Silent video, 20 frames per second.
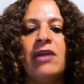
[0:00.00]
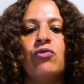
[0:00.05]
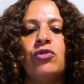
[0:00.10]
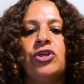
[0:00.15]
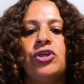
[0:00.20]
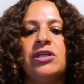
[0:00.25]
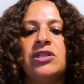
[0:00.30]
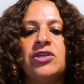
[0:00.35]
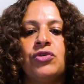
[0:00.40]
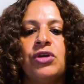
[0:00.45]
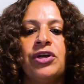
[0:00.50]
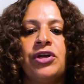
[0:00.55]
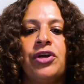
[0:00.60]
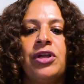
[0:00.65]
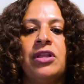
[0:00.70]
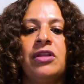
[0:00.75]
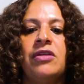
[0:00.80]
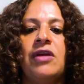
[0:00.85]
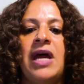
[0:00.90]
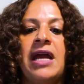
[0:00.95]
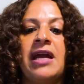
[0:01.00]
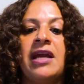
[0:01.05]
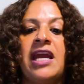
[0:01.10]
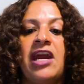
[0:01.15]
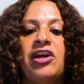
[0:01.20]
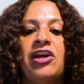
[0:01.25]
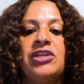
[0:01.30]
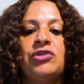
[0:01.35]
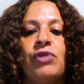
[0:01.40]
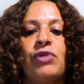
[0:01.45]
which has triggered a
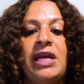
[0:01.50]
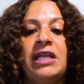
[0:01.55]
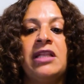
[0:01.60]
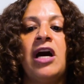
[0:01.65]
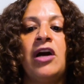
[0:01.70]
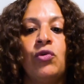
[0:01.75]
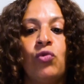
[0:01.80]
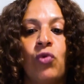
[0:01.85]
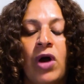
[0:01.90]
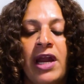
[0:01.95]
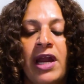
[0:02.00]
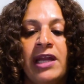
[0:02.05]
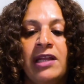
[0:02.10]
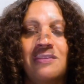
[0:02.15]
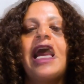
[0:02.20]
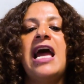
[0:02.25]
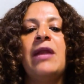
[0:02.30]
carry trade unwind